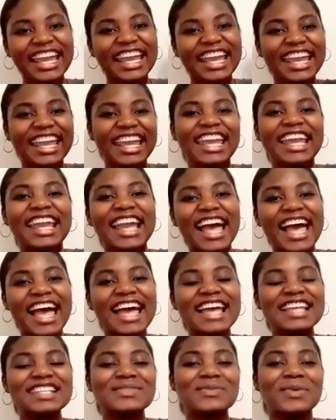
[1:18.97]
Hey
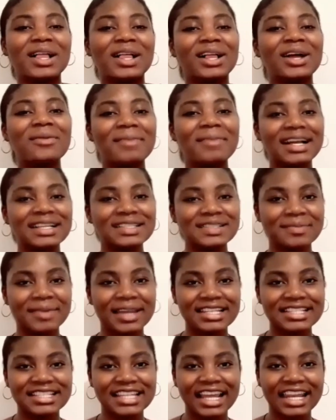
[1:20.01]
guys, welcome back to
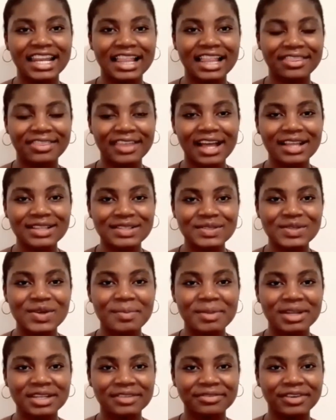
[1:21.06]
my channel. Thanks
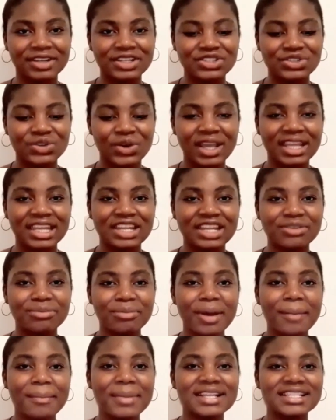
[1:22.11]
so much for joining.
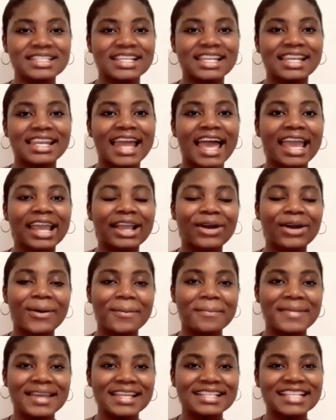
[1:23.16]
Remember to like,
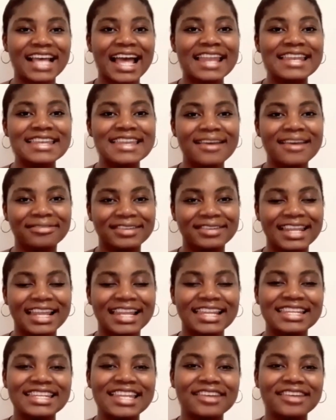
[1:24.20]
comment, and
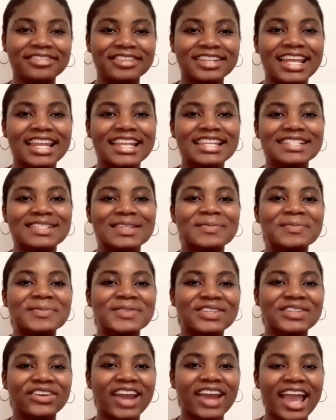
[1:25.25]
definitely
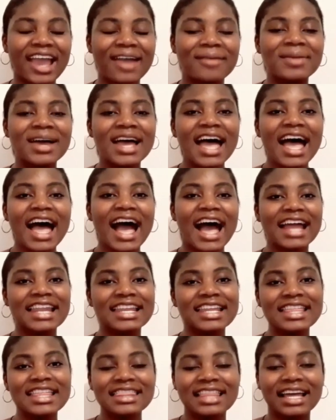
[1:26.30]
subscribe.
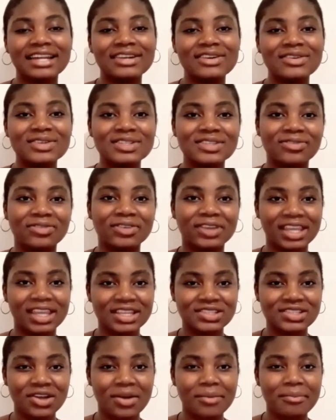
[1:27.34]
And hit that
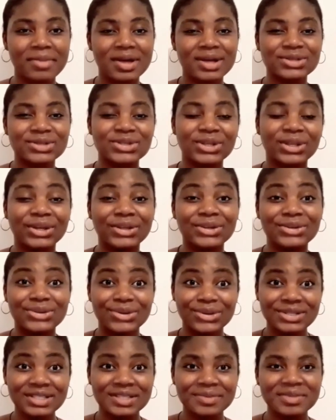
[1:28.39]
notification bell so you
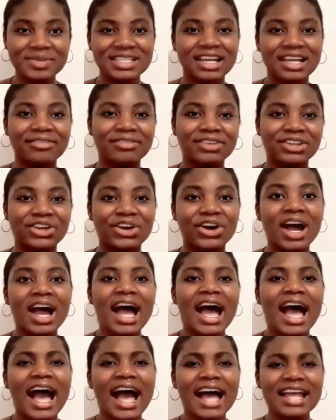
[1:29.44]
don't miss a video.
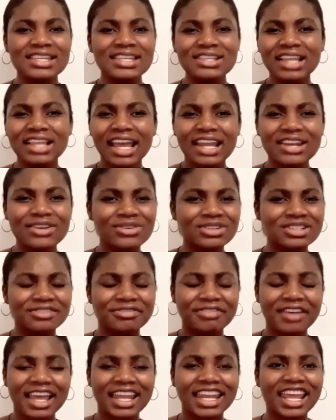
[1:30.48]
And you'll get
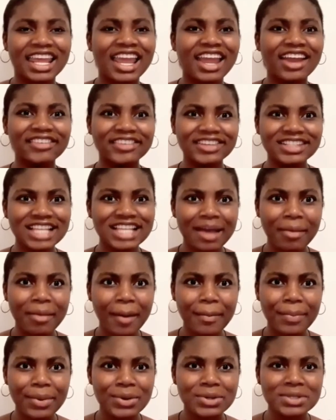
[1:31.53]
notified every time
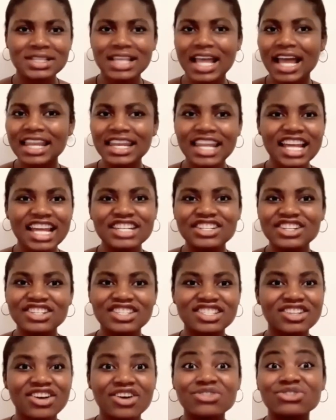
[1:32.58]
I post. And that
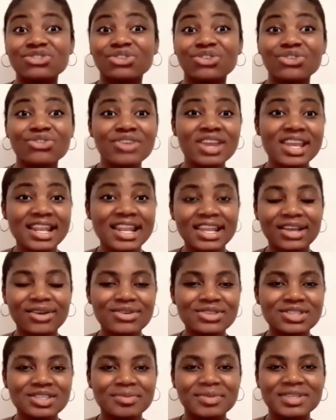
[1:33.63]
just sounds really
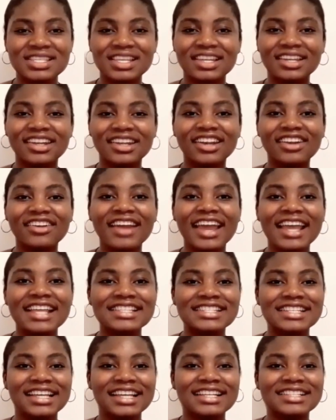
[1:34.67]
good to me. So do the
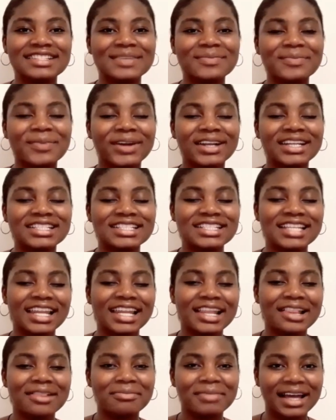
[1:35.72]
right thing and support the
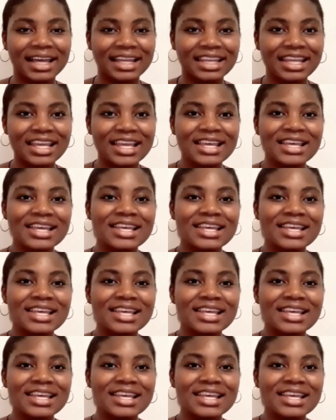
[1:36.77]
channel, man.